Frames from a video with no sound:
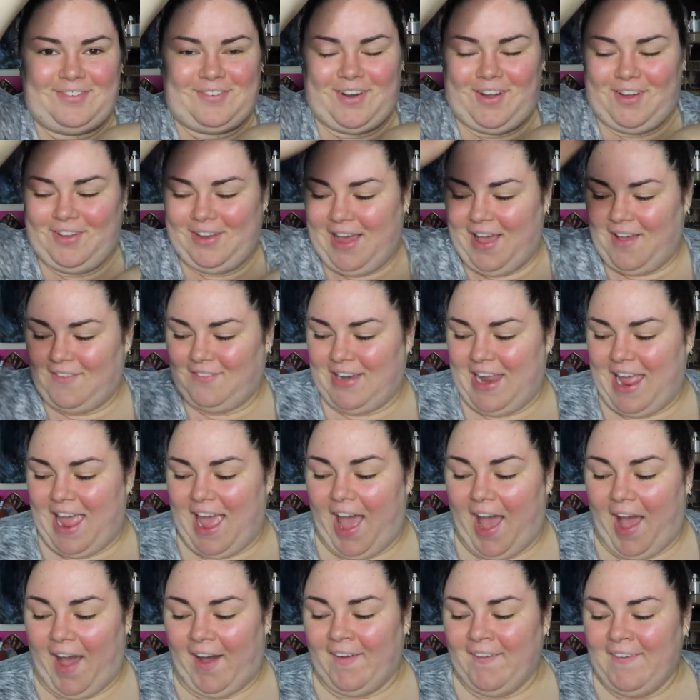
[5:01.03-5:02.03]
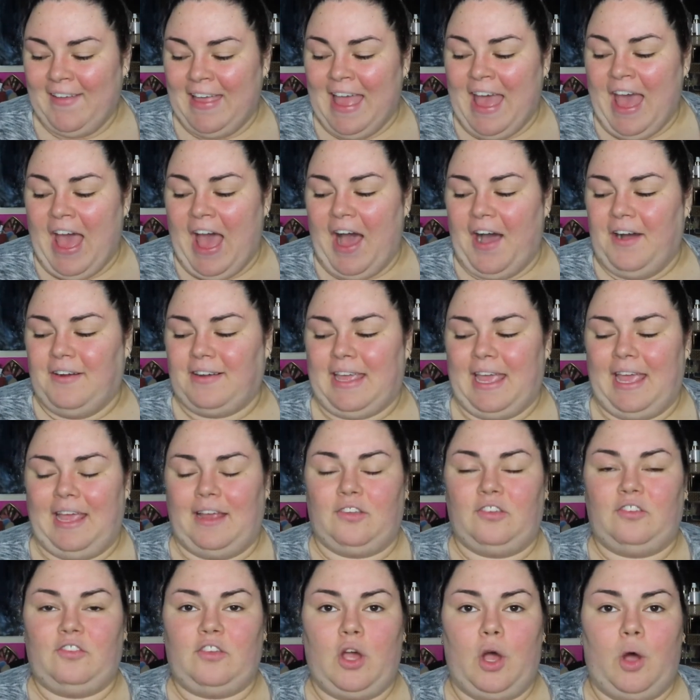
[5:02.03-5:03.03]
rolled up now.
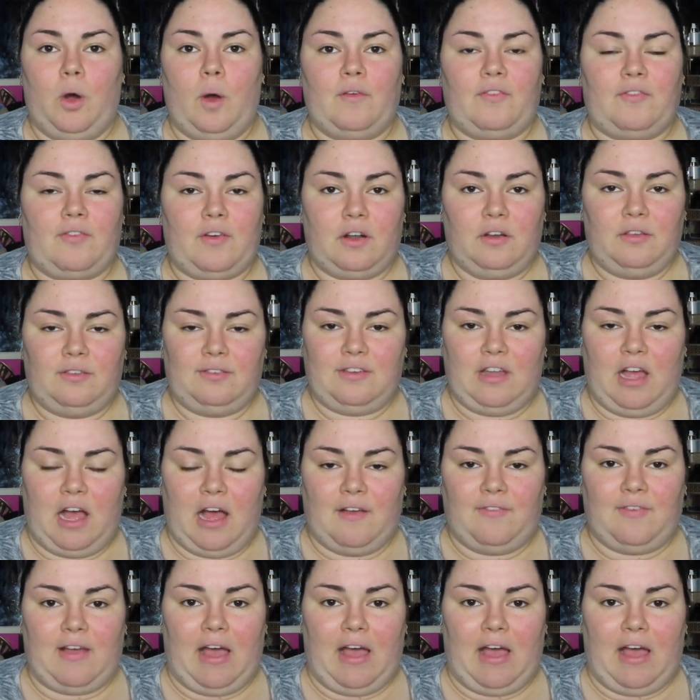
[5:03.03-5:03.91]
Okay, so first off,